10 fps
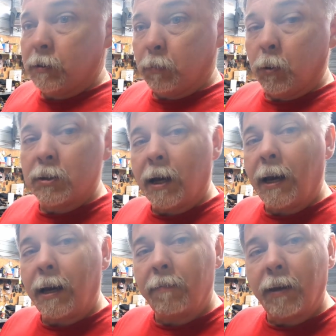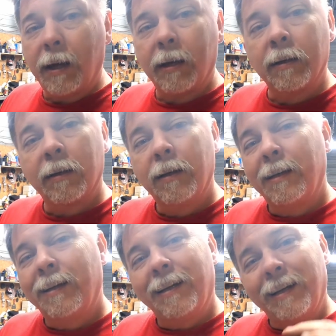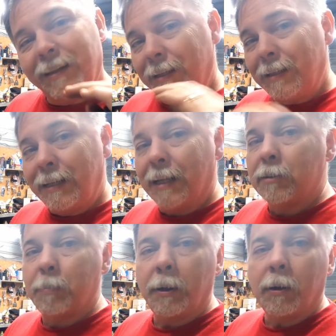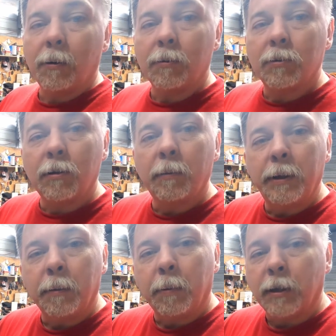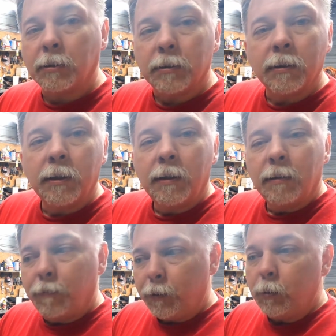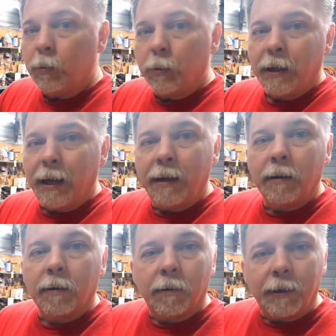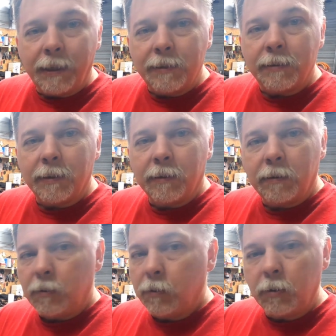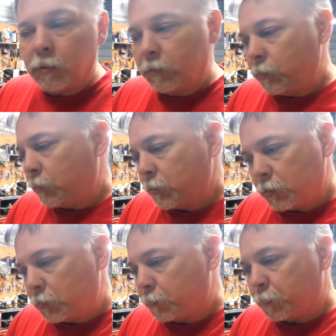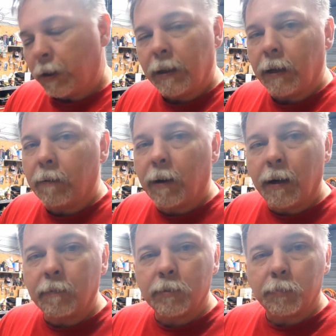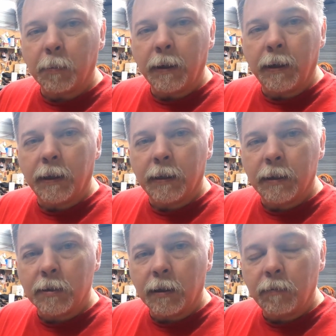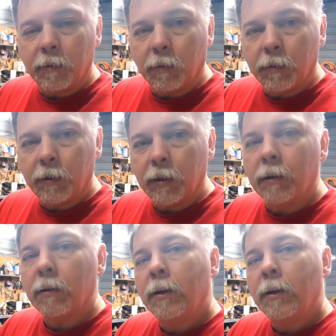Once I have that, then the next big hurdle is going to be compression. Fuel and air are easy. You can just spray that right out of a spray can. That's not even hard to do.